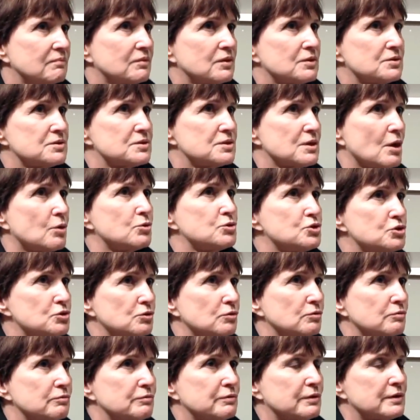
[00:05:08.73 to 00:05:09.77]
the
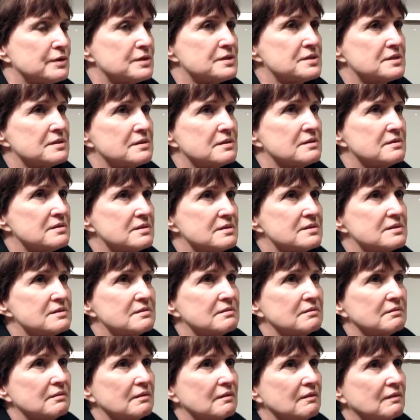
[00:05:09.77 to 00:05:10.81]
social
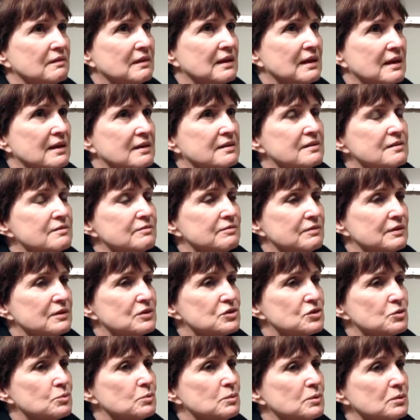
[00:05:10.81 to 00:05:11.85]
versus the
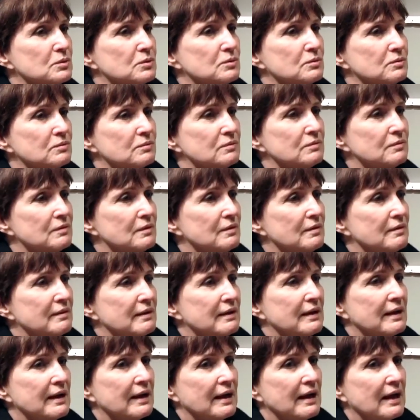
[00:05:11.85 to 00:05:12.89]
individual
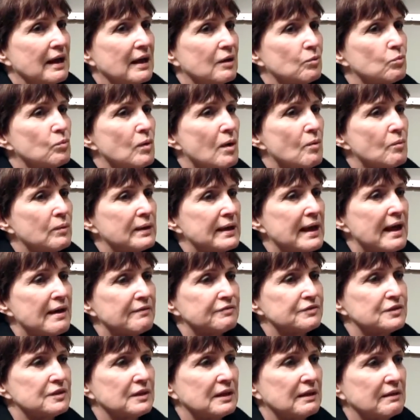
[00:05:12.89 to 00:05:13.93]
and what we
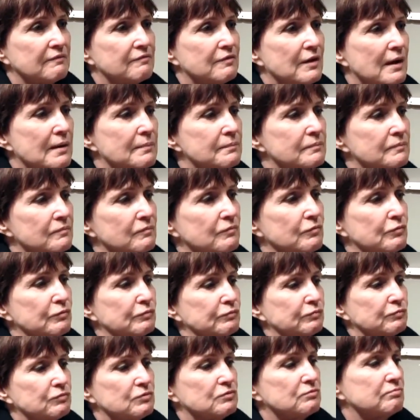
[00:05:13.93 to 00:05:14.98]
have to give up
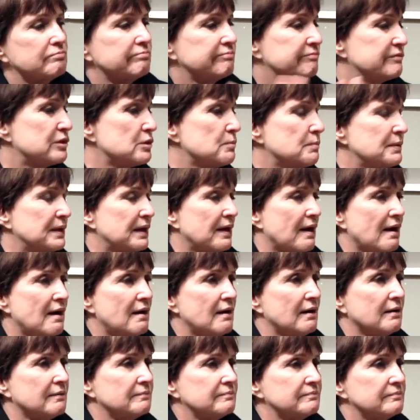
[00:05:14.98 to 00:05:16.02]
to
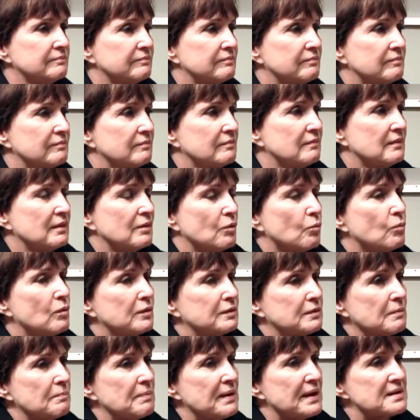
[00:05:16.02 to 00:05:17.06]
become
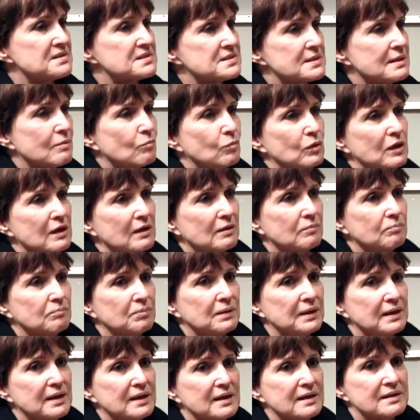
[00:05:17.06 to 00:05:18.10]
what the best that we can
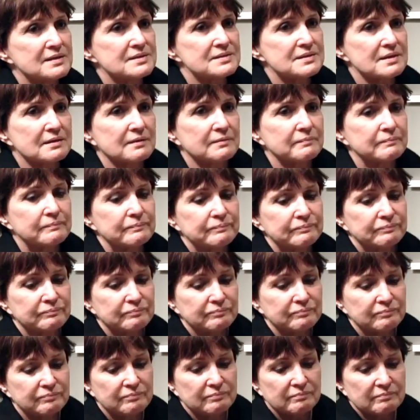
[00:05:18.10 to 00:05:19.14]
be as a,
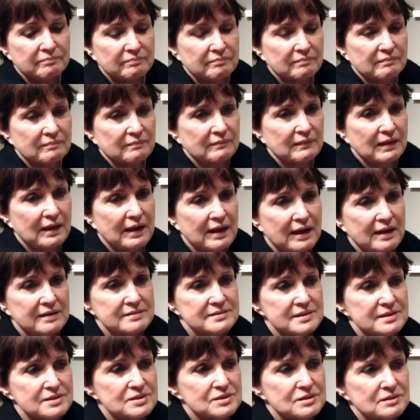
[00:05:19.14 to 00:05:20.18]
um,
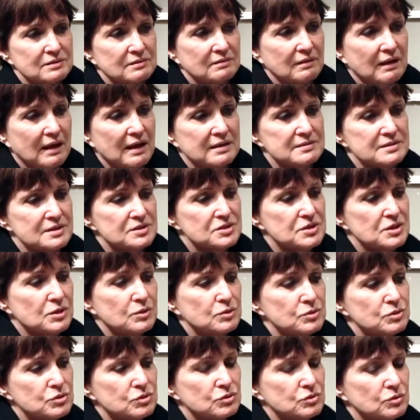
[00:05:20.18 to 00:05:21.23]
as a, as a
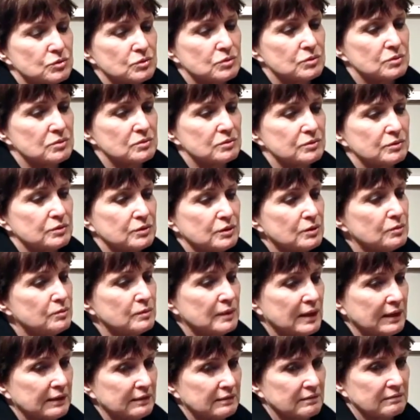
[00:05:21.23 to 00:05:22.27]
social
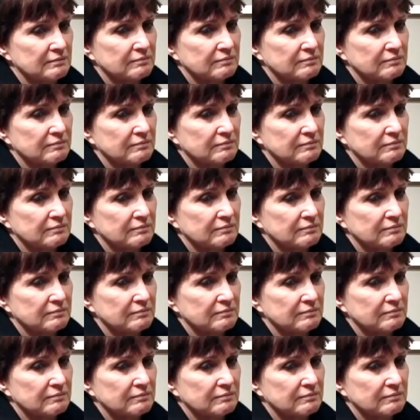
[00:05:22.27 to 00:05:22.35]
unit.